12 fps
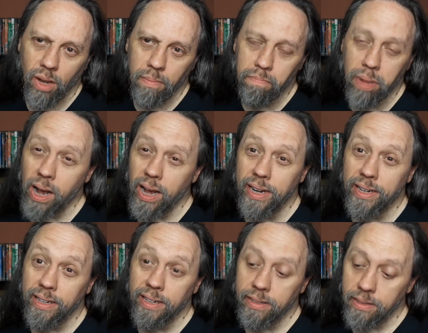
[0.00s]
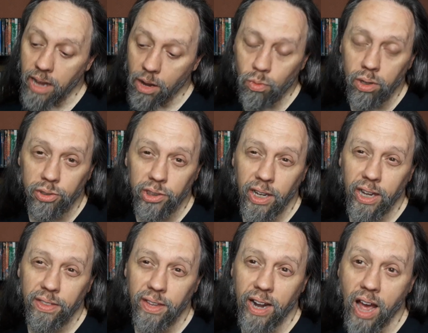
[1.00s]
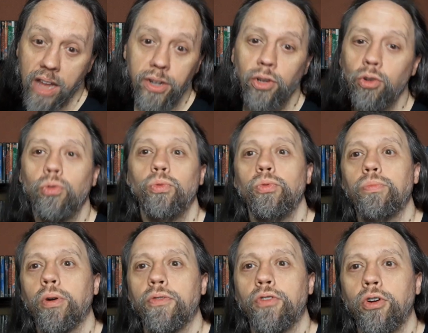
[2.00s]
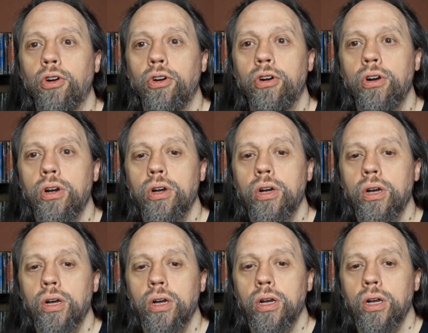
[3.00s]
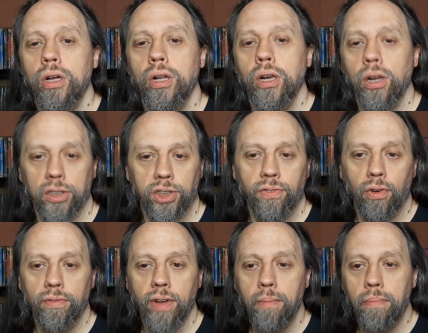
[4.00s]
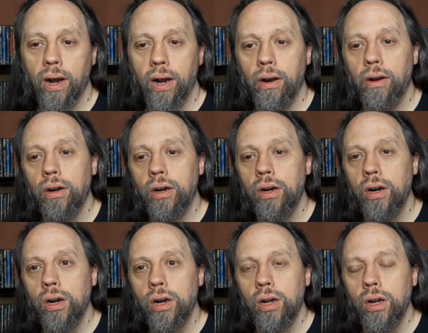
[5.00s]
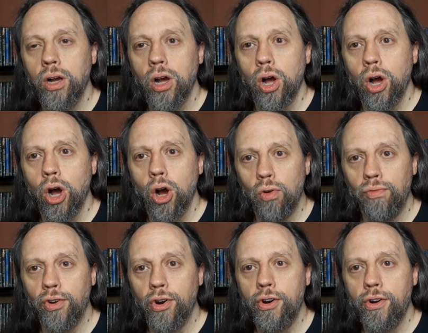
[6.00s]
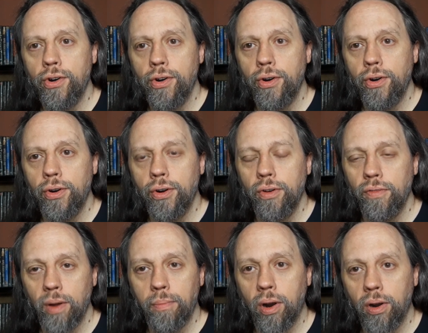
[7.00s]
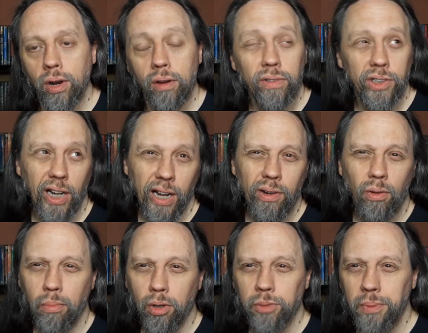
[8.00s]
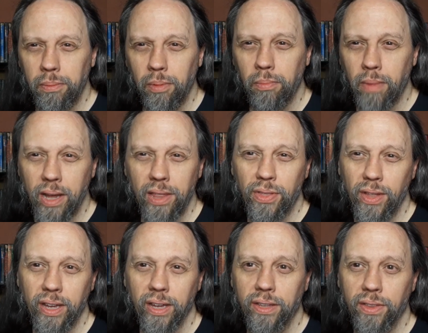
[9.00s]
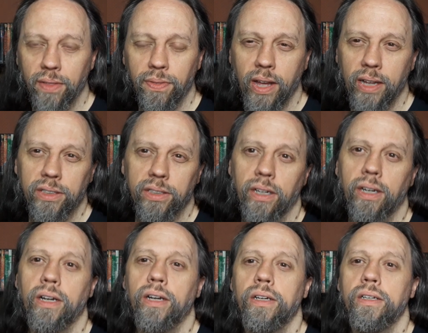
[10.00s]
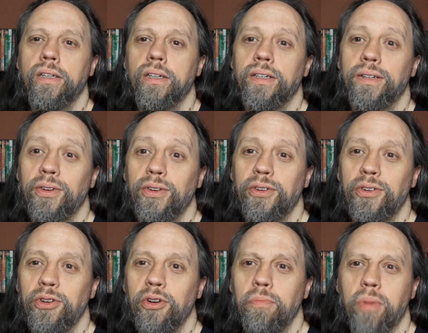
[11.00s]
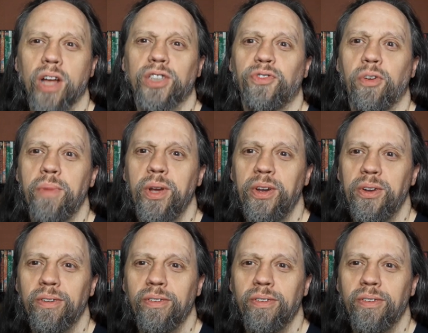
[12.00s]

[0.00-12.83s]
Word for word: but I will say that I do prefer Lust for a Vampire over vampire lovers. And I know most people might think that that's uh, blasphemy,